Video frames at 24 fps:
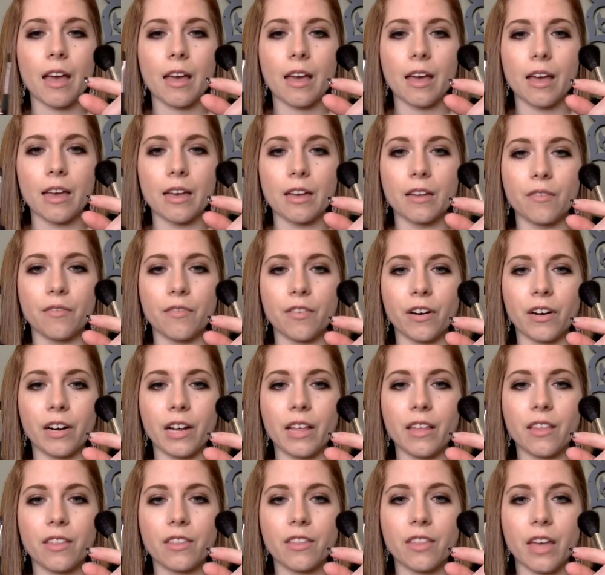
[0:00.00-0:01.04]
and
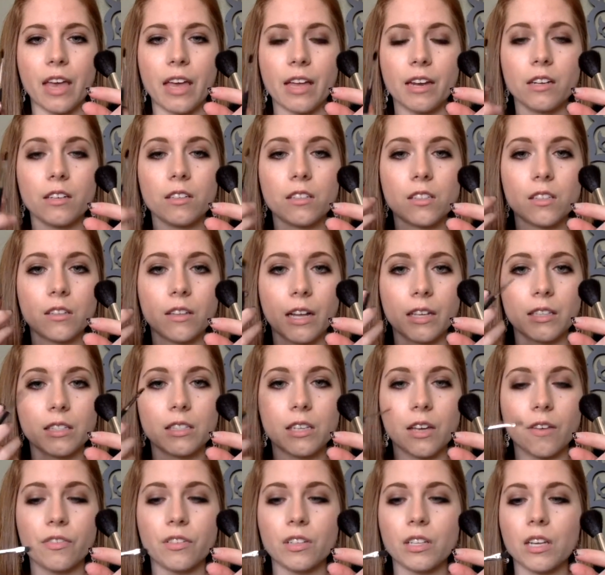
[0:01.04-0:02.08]
very thin, so that's
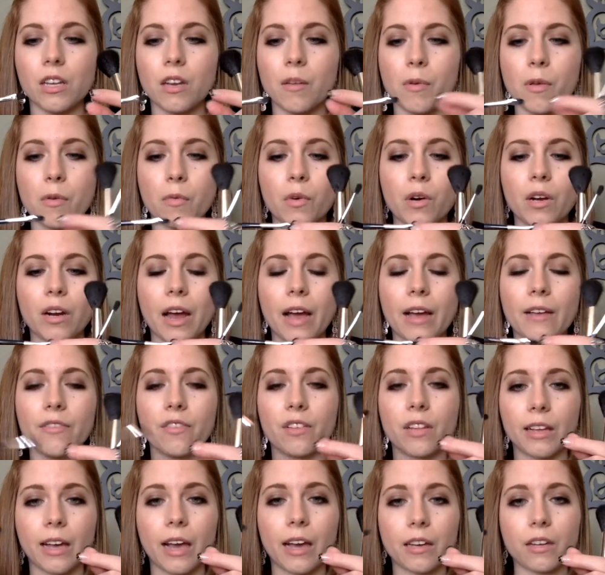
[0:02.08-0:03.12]
definitely going to be one I
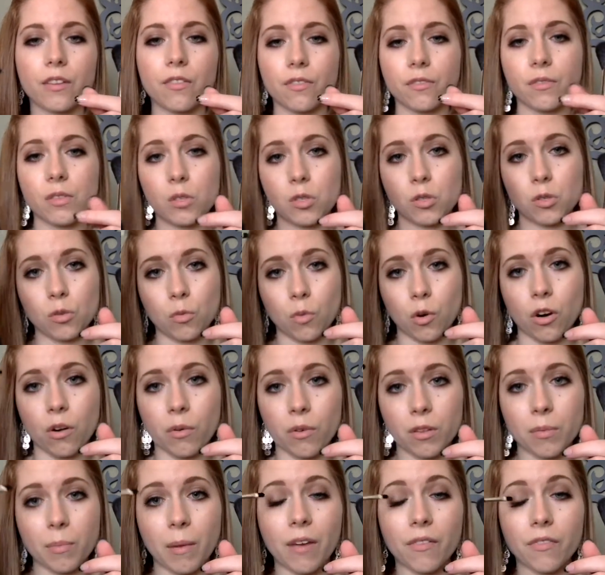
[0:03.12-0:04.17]
feel like I could squirt
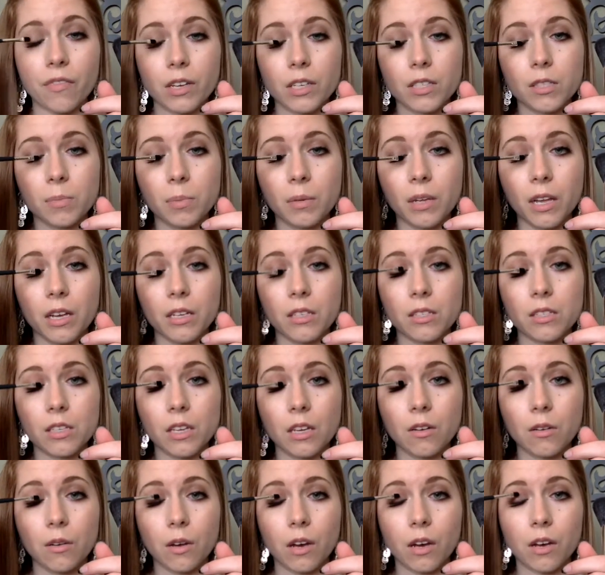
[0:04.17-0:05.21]
with my Fix Plus
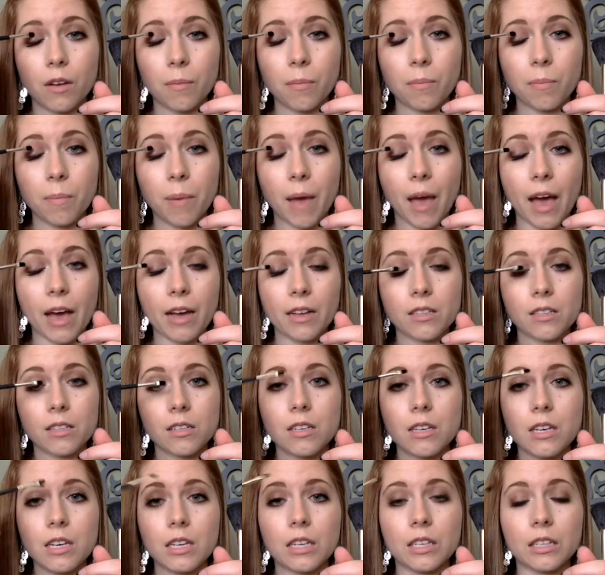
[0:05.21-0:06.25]
and pat
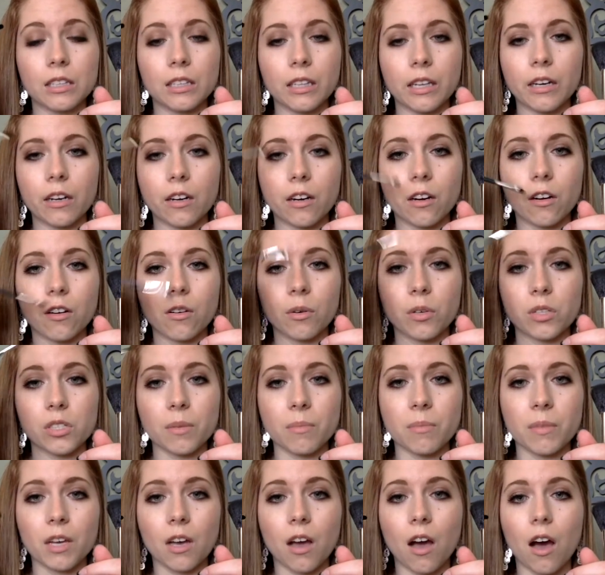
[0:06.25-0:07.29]
glitter or
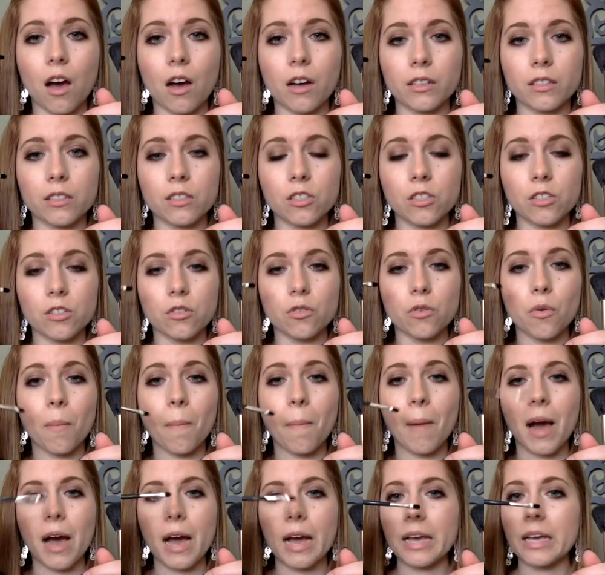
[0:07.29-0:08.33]
something onto
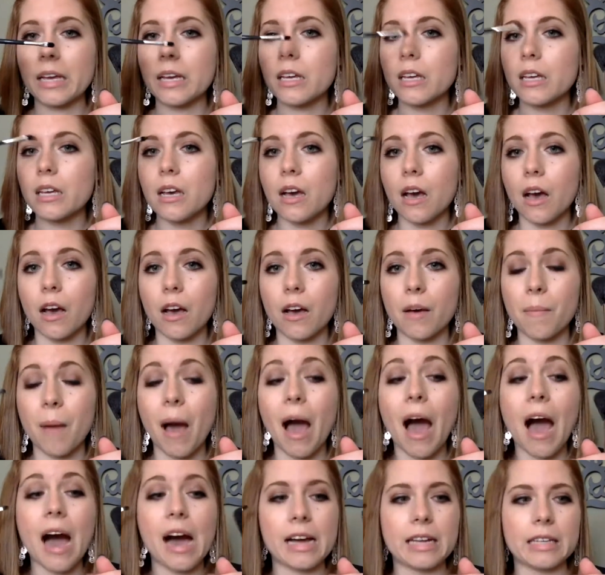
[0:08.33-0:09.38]
my
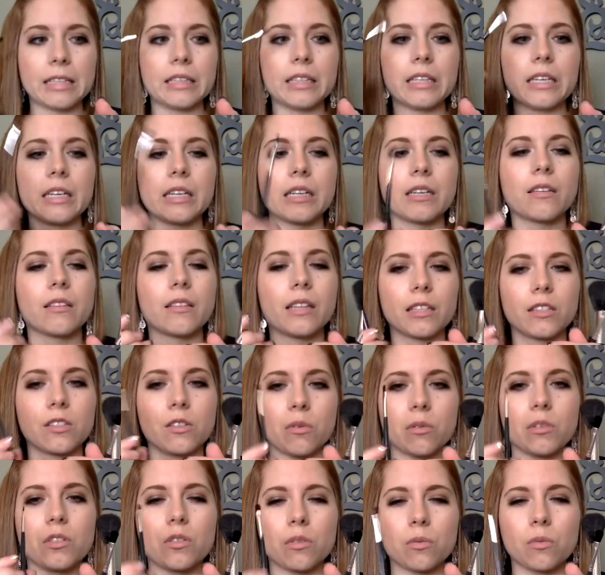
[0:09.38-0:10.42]
eyelid. That's
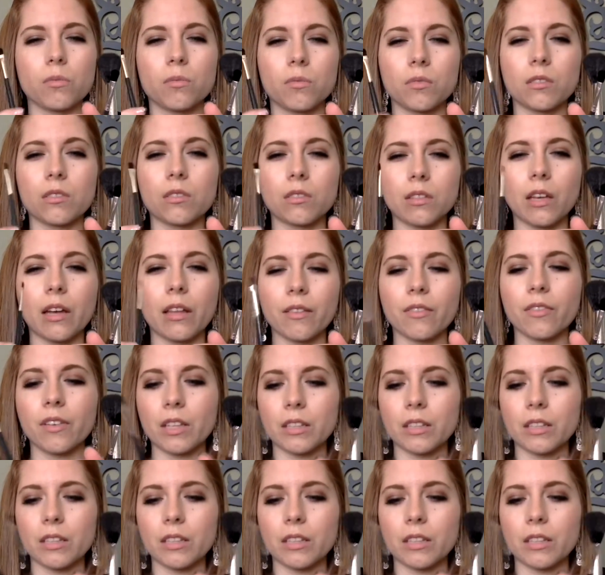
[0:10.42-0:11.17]
going to, I feel